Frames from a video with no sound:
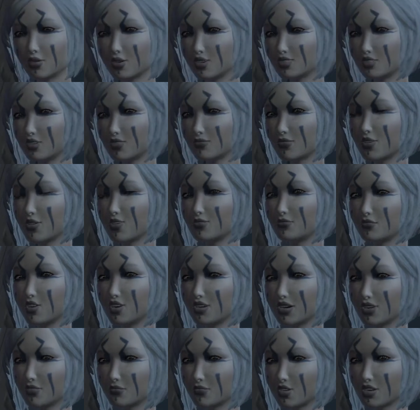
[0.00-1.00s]
was some
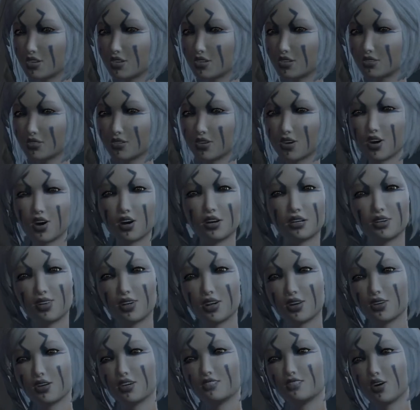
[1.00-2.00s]
grumbling, but I
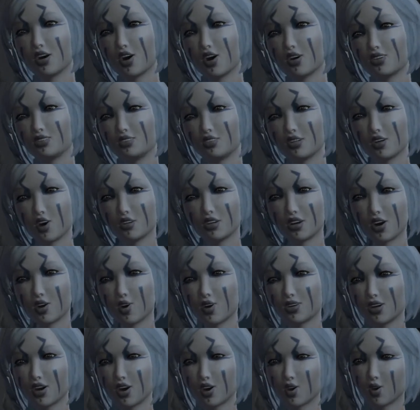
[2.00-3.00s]
think everyone's settled
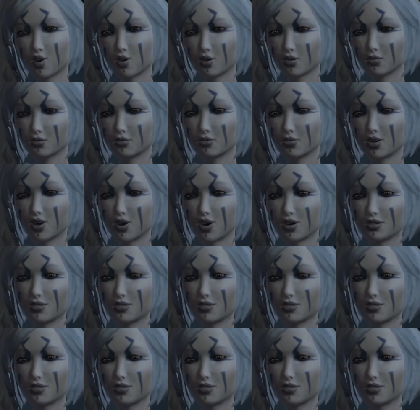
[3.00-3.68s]
down now. I